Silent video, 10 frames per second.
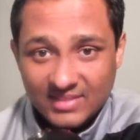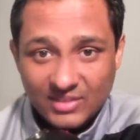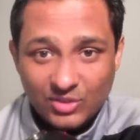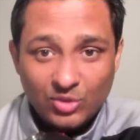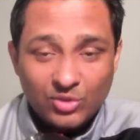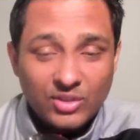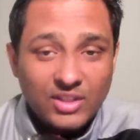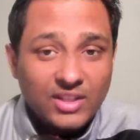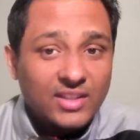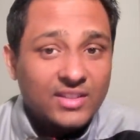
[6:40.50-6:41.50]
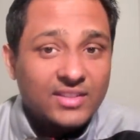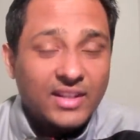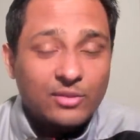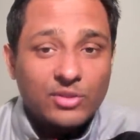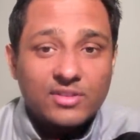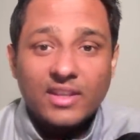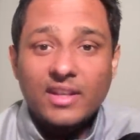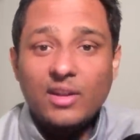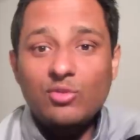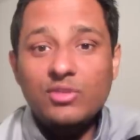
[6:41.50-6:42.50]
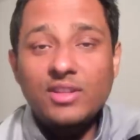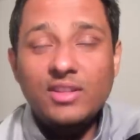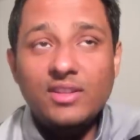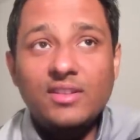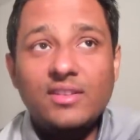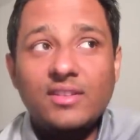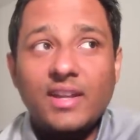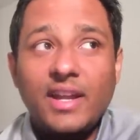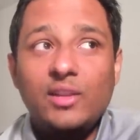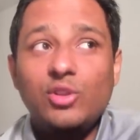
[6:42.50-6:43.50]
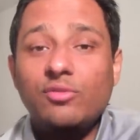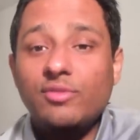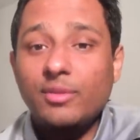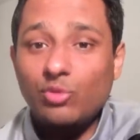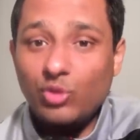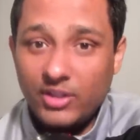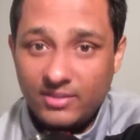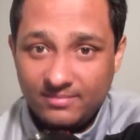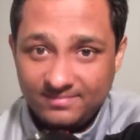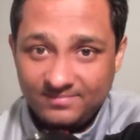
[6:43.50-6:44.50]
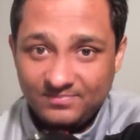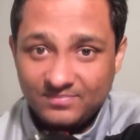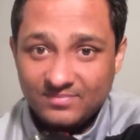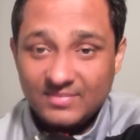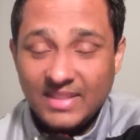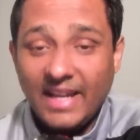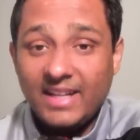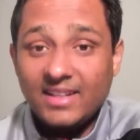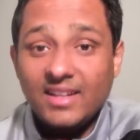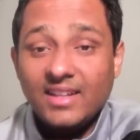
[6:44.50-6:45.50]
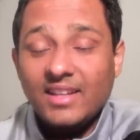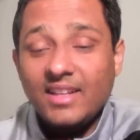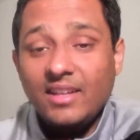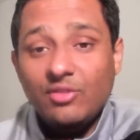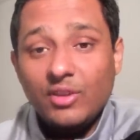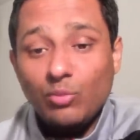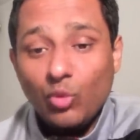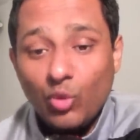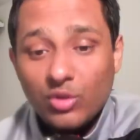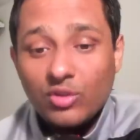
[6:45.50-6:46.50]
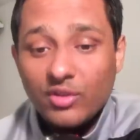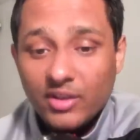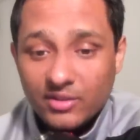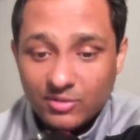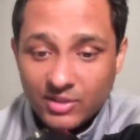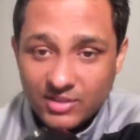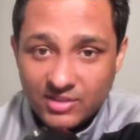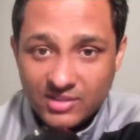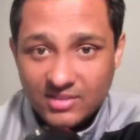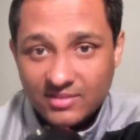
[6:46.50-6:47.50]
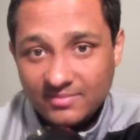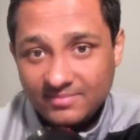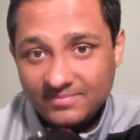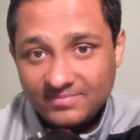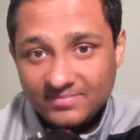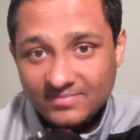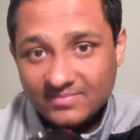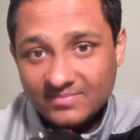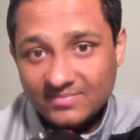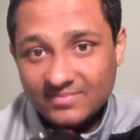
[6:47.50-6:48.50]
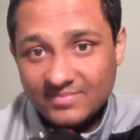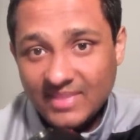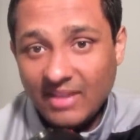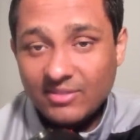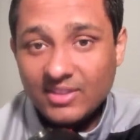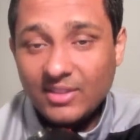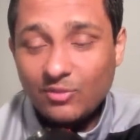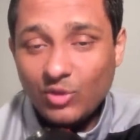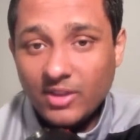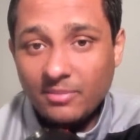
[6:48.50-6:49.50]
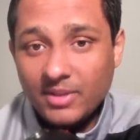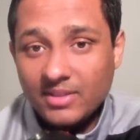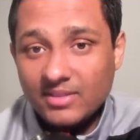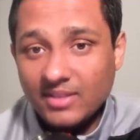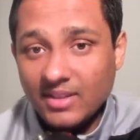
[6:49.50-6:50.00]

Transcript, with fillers: So that was around the uh, end of February. And even more congratulations. After that, what happened?